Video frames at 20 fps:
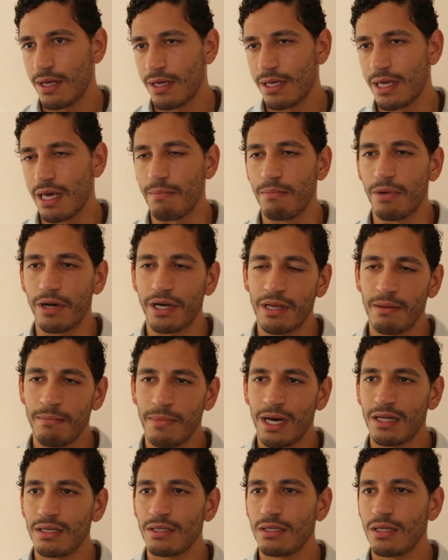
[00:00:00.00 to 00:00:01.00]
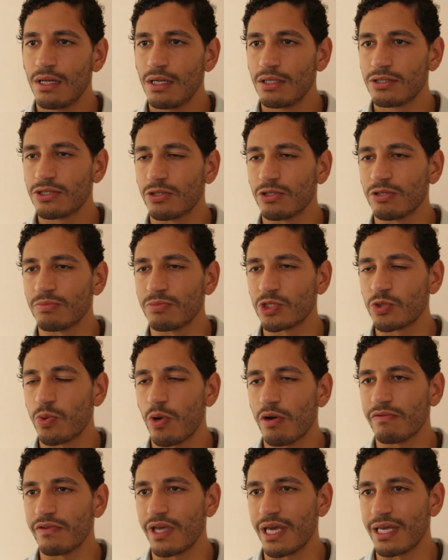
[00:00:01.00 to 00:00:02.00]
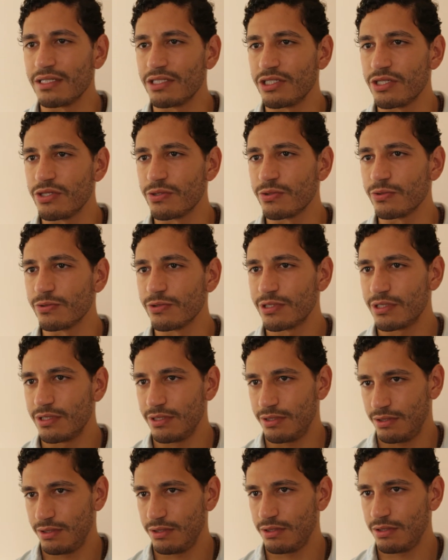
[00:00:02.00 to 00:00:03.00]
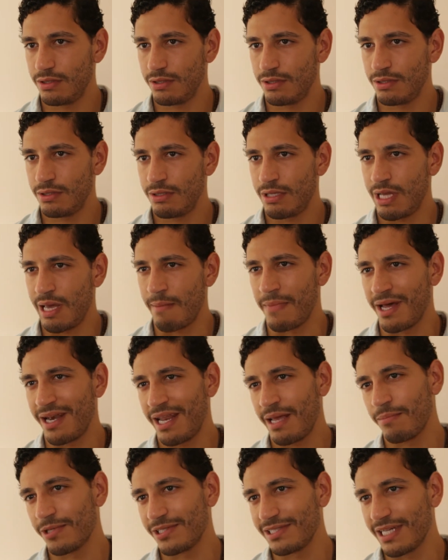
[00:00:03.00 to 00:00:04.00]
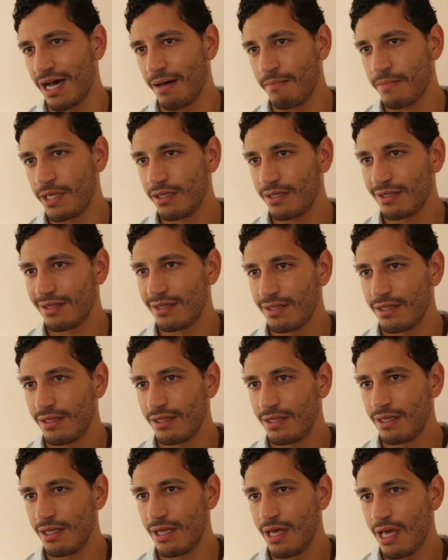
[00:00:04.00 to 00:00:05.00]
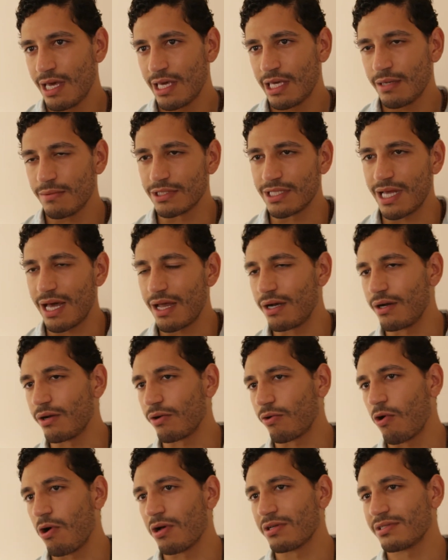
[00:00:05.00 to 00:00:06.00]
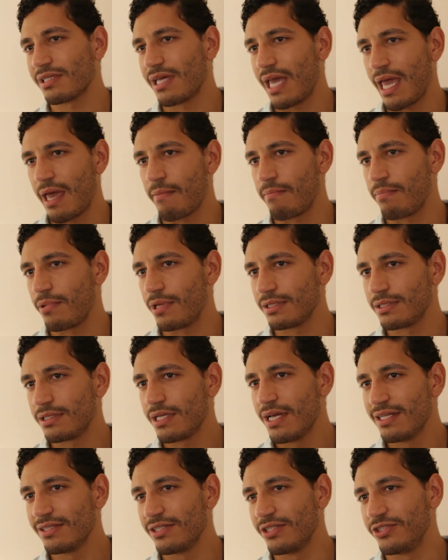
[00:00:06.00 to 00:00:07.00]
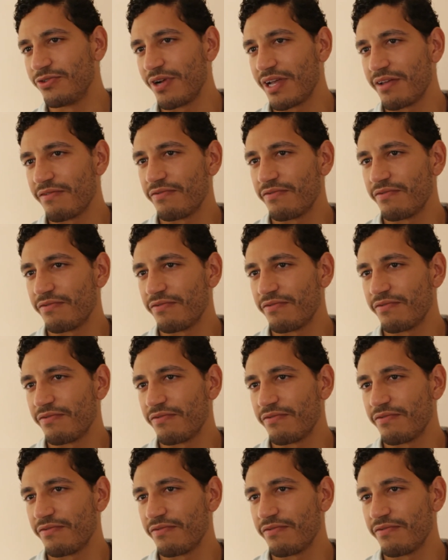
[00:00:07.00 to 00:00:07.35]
Yeah, a buddy of mine sold him a 12 gauge he used. And my neighbor Tommy, he was headed across campus to train